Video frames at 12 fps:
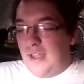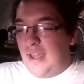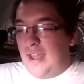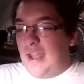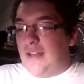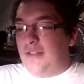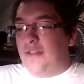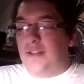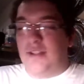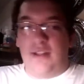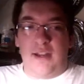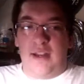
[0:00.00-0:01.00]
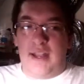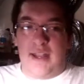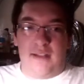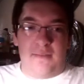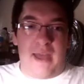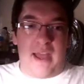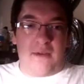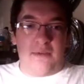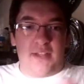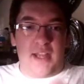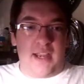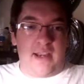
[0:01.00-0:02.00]
And the lady in the back was
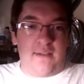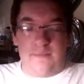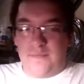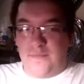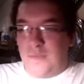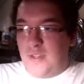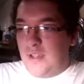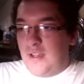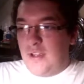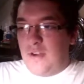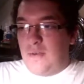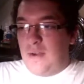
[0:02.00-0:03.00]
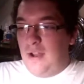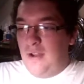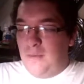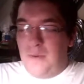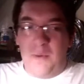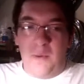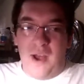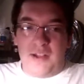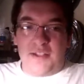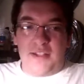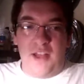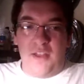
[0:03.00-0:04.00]
saying, well, we want to
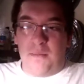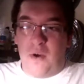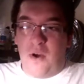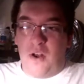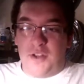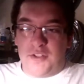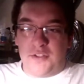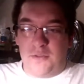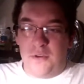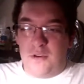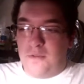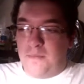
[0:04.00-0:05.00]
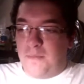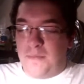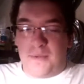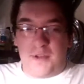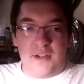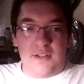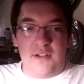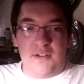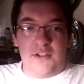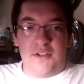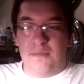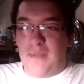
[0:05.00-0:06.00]
sell them all as a group because it'll
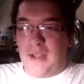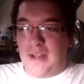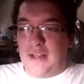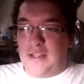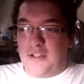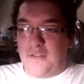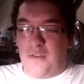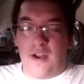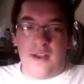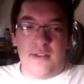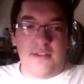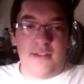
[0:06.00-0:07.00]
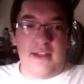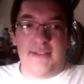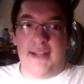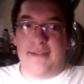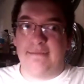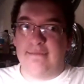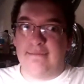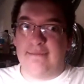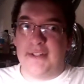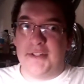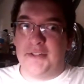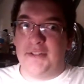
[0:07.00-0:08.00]
just make it easier for us. And I was like,
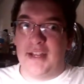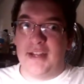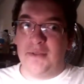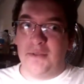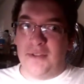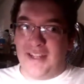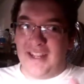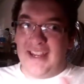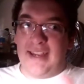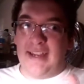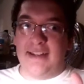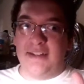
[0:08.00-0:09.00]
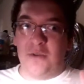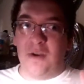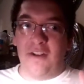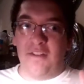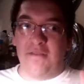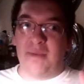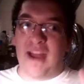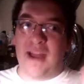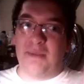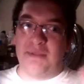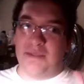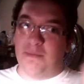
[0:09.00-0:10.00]
I don't need 12
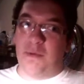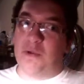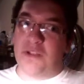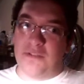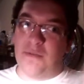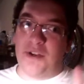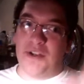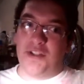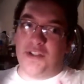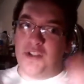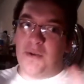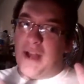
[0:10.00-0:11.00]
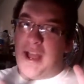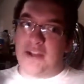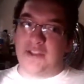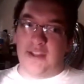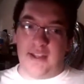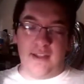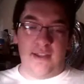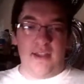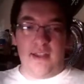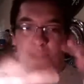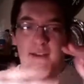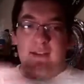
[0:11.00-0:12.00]
pipes, most of which don't actually
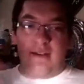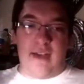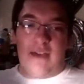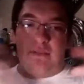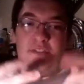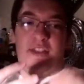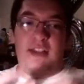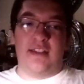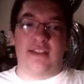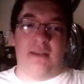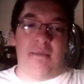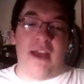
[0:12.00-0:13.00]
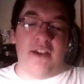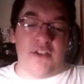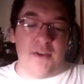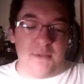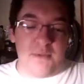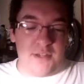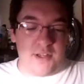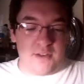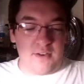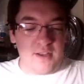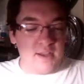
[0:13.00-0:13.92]
have things that match up to each other.